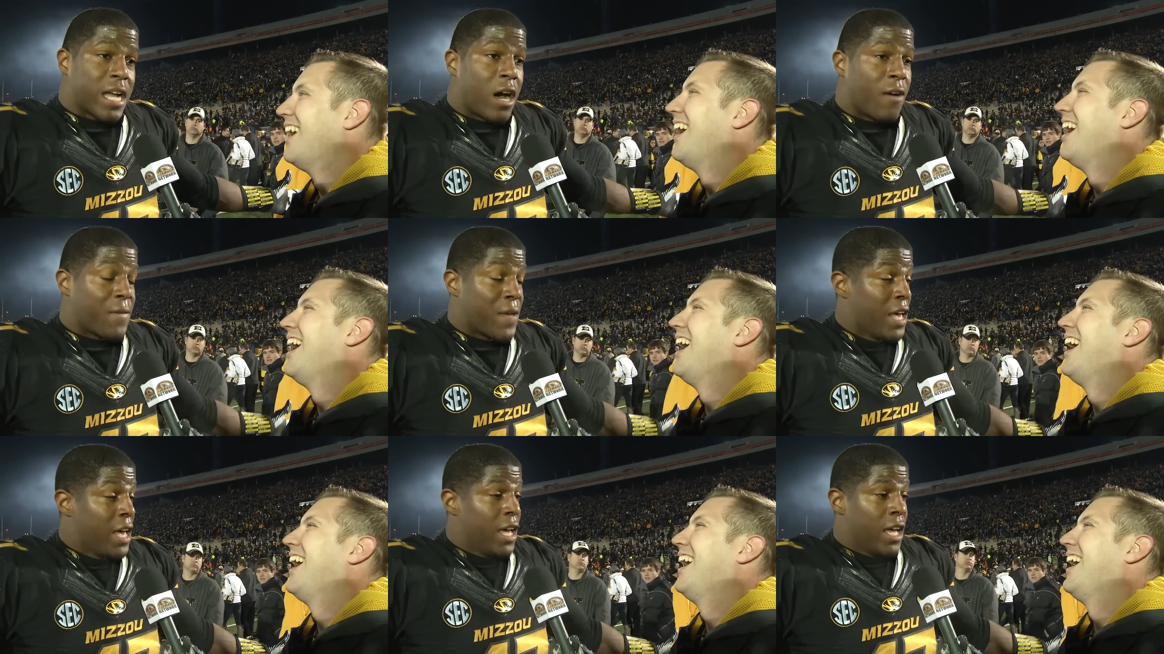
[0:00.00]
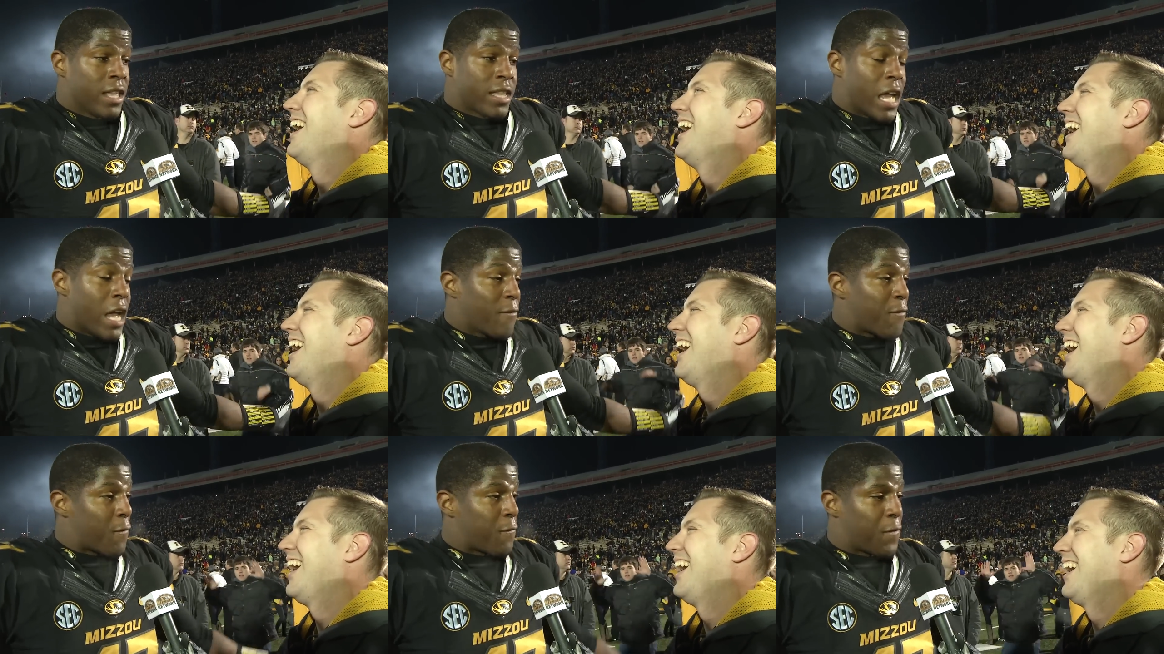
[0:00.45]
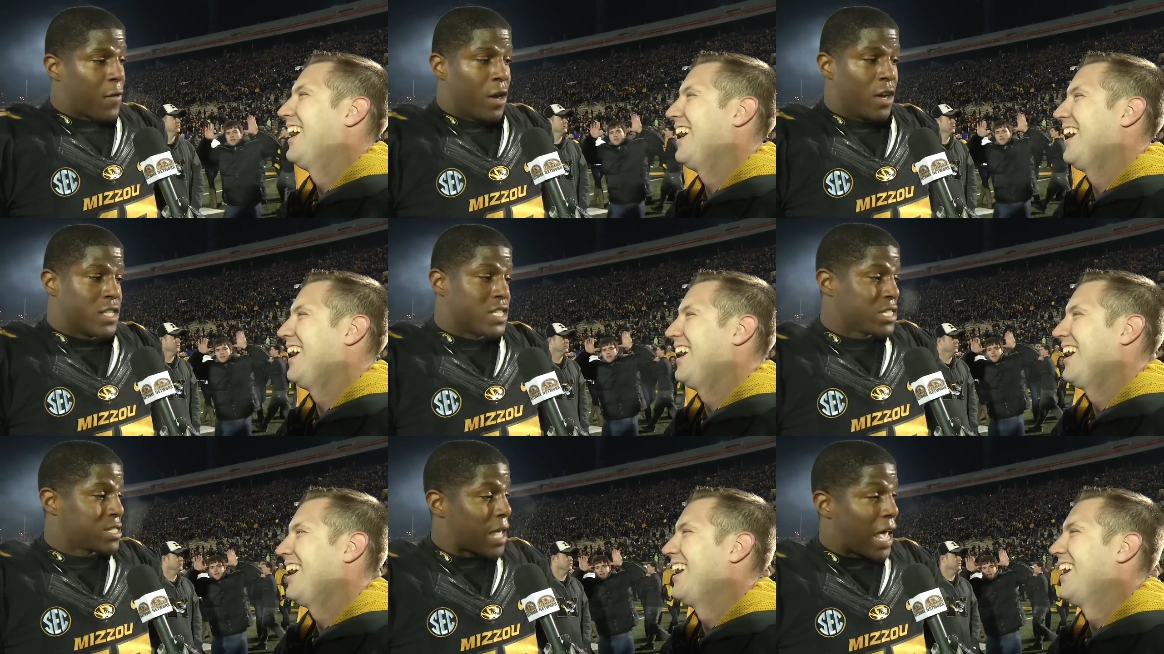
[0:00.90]
Speaker 1: off thankful
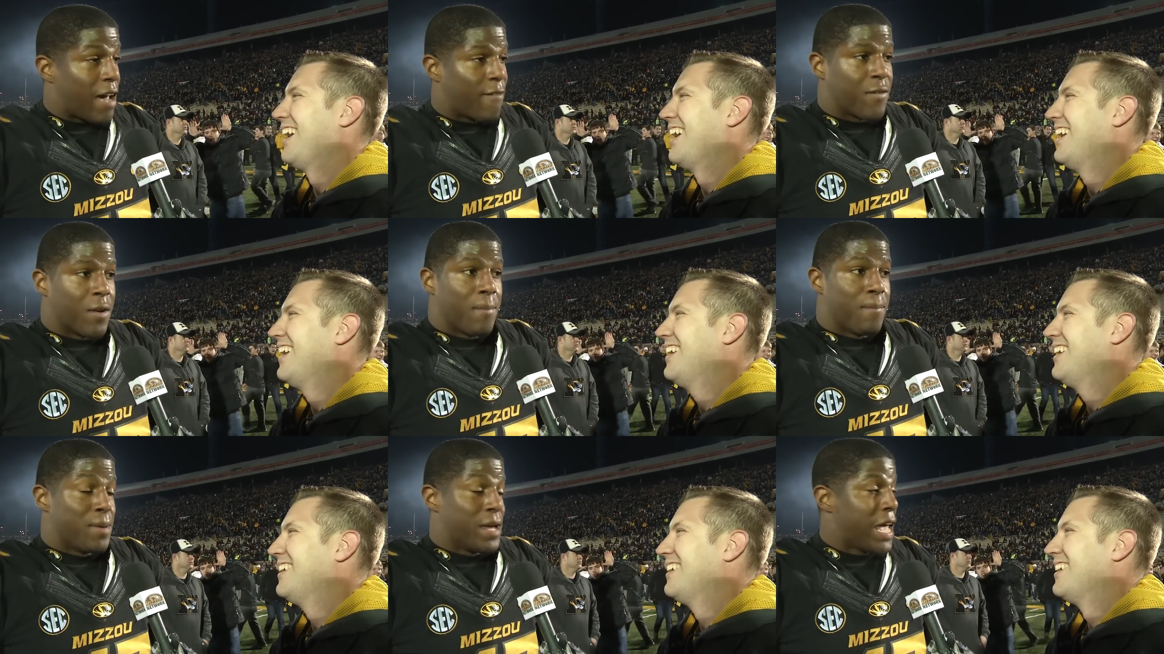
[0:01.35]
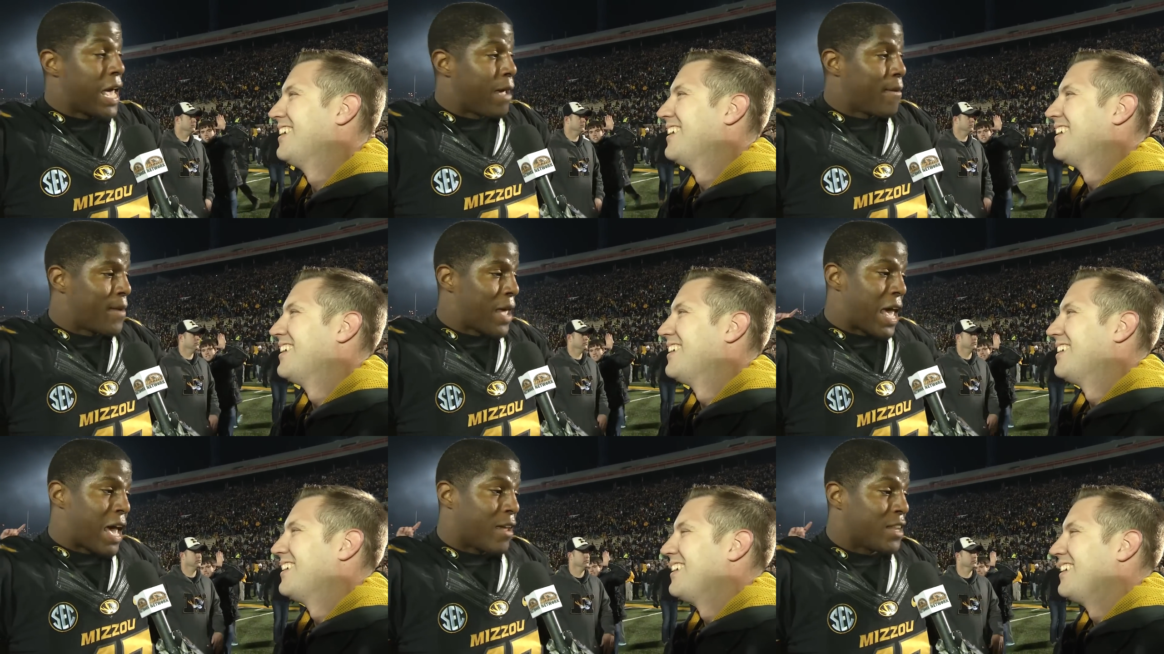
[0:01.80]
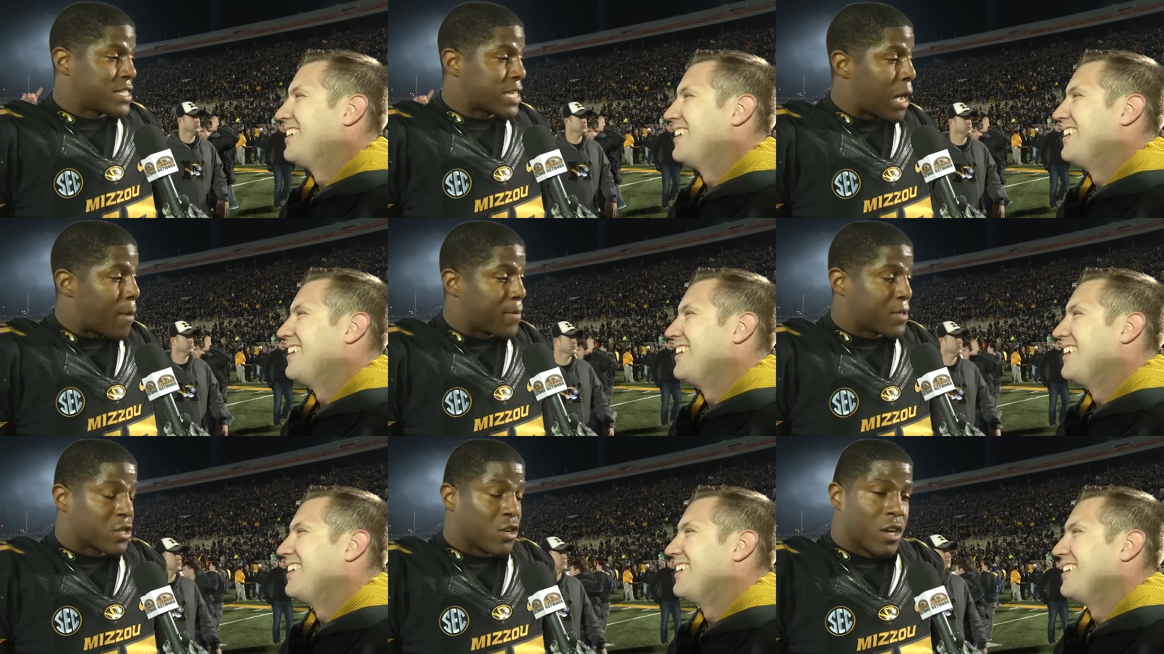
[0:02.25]
for just having to be able to have
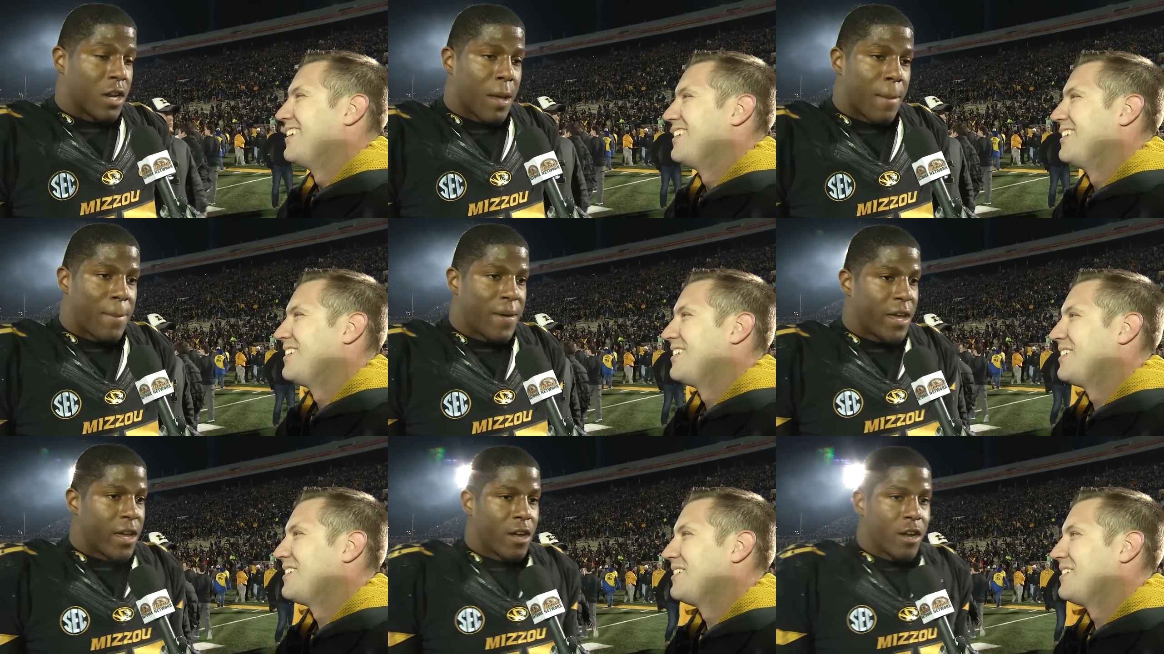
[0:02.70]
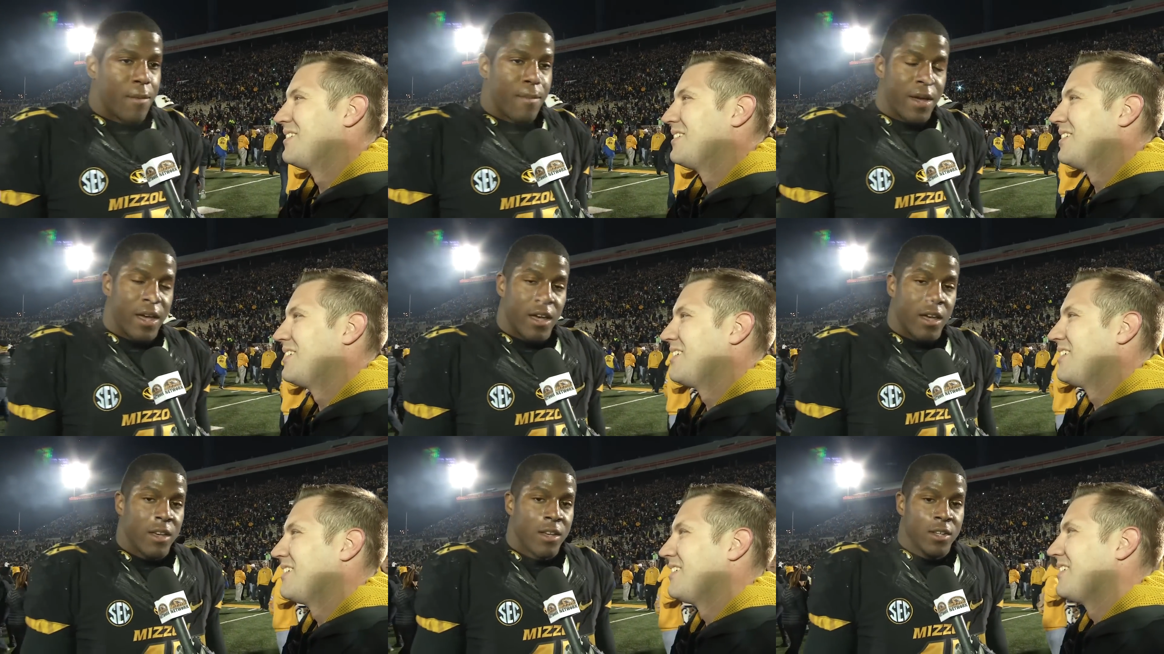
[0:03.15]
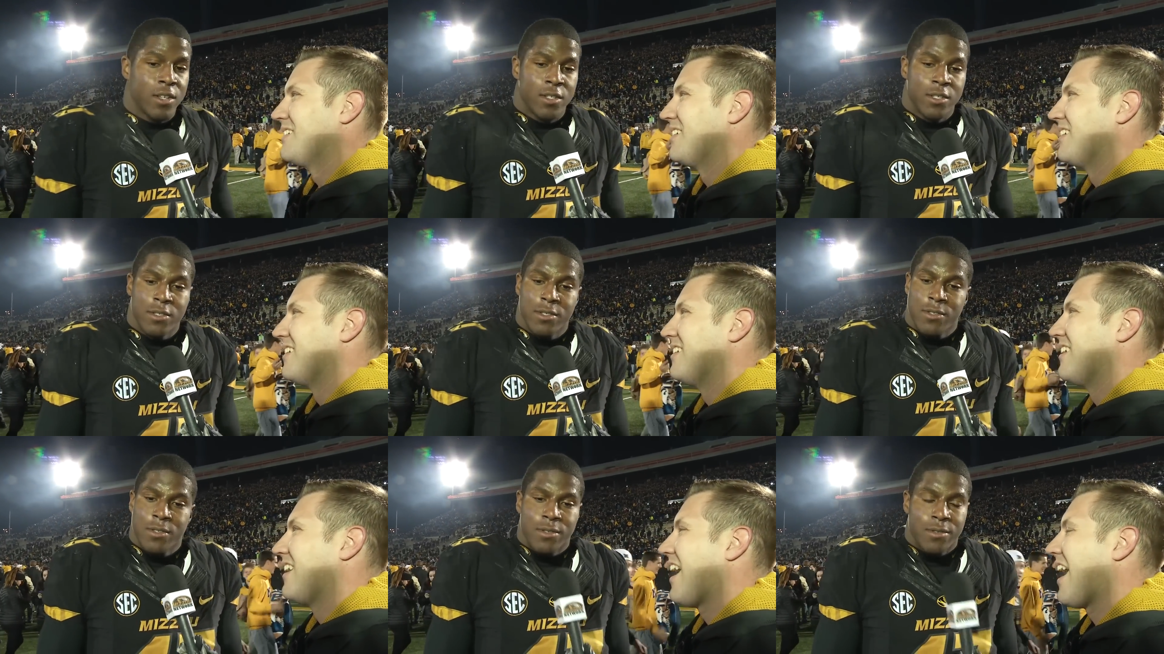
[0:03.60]
this opportunity and being here, man.
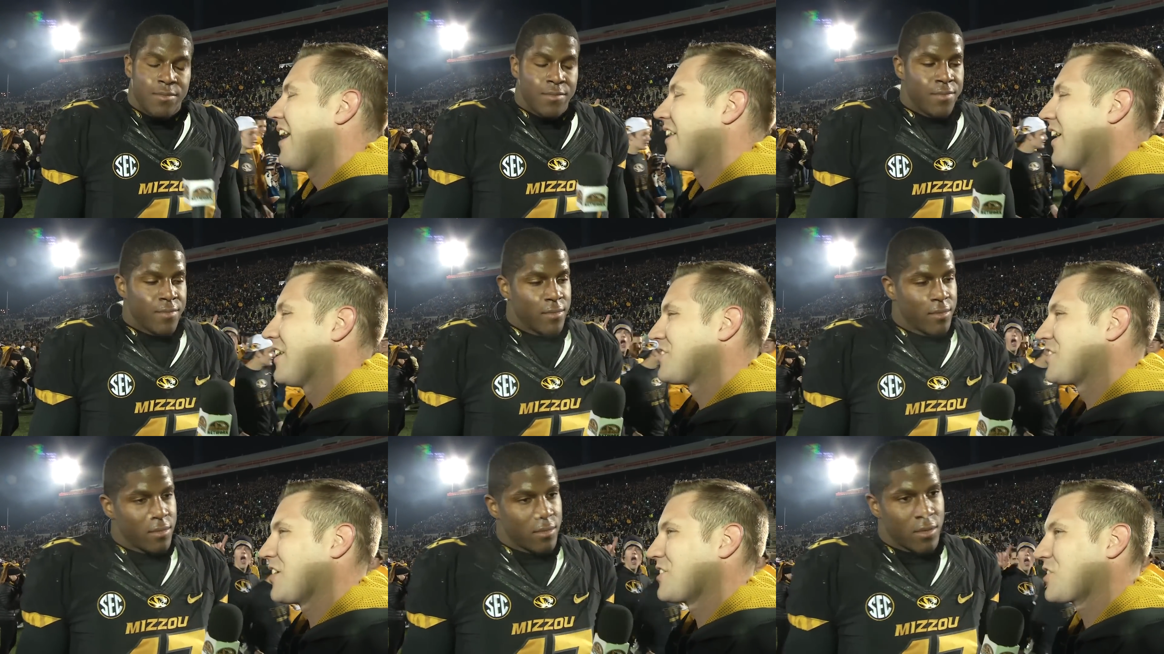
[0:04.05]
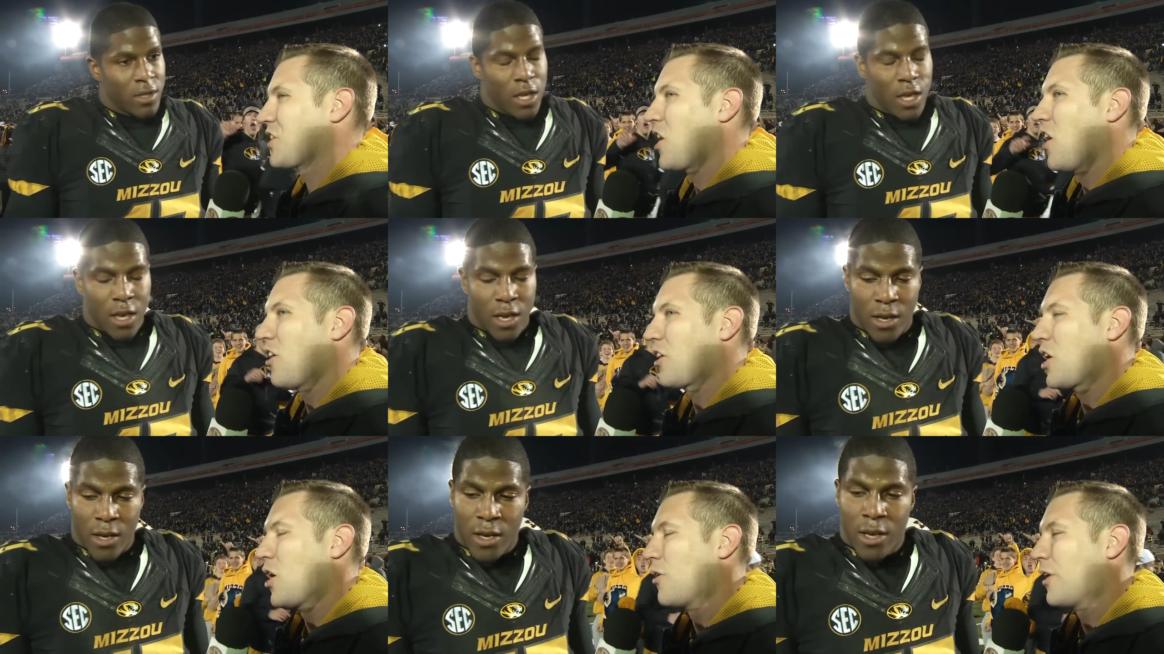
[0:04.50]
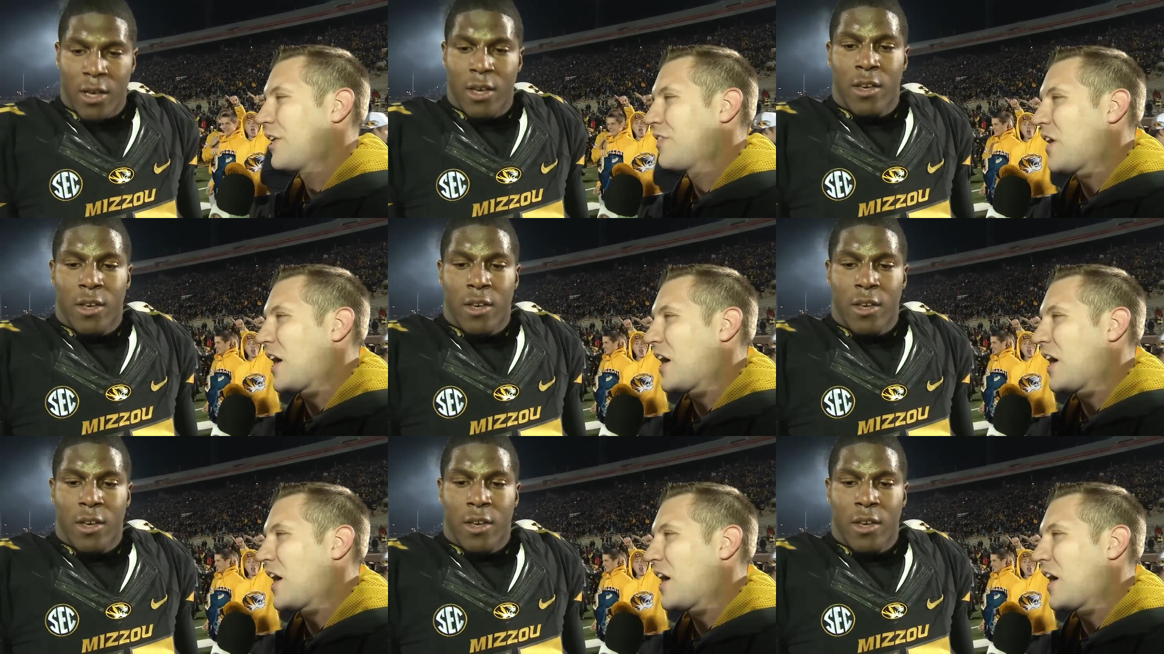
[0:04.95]
Hey, that says it all, Kony.